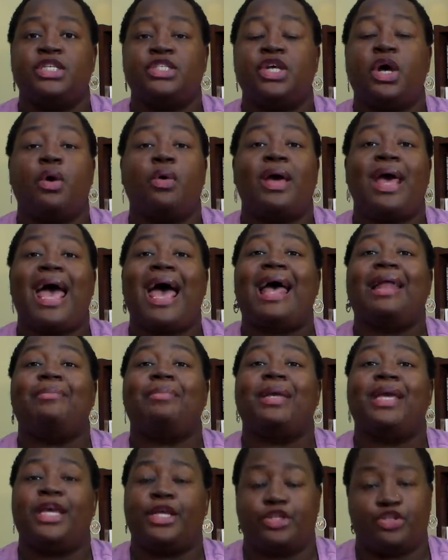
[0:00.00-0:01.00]
so it
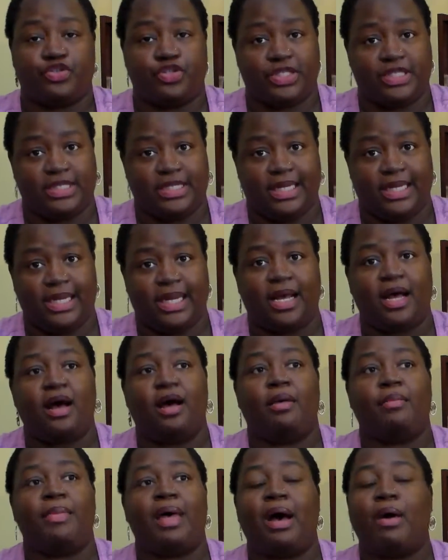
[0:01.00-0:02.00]
had me interested.
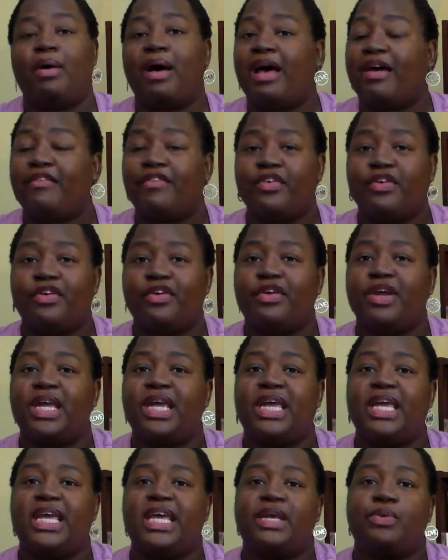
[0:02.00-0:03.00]

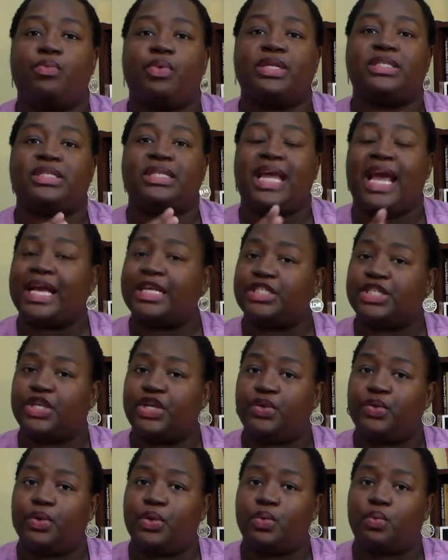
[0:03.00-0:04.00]
However, it wasn't
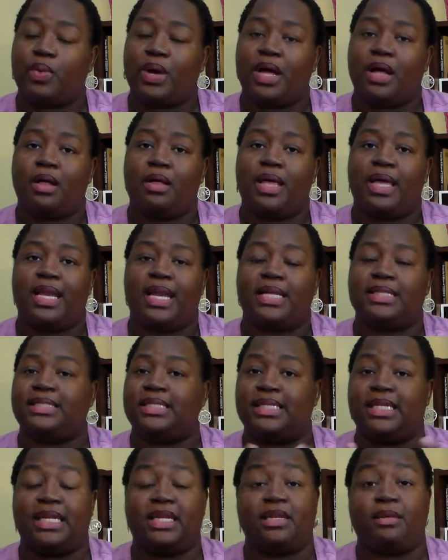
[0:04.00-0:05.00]
executed well, and I
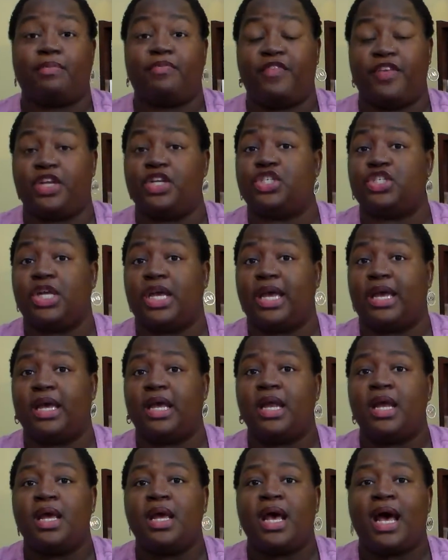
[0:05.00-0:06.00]
didn't end up finishing it.
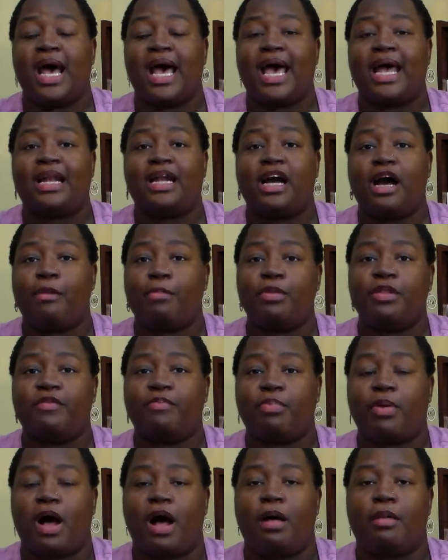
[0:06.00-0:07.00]
I had a couple
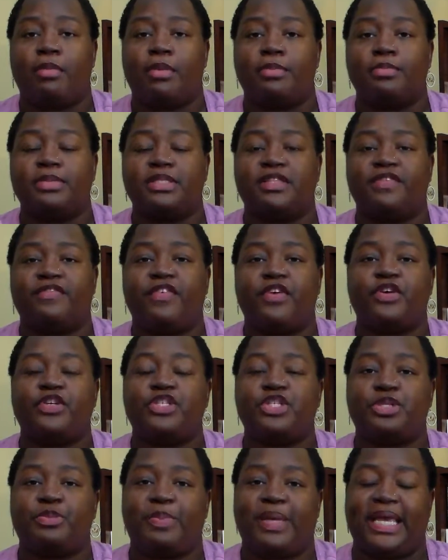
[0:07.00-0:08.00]
of problems. The
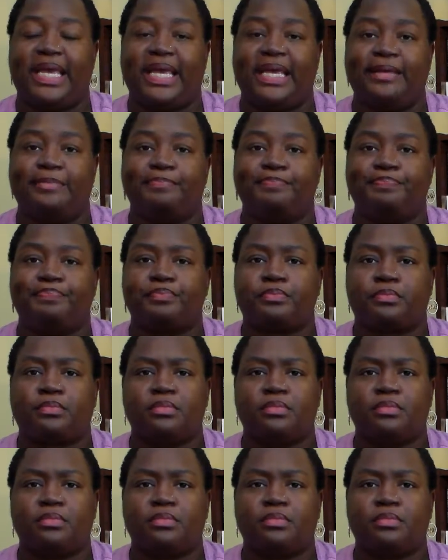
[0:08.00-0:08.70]
first being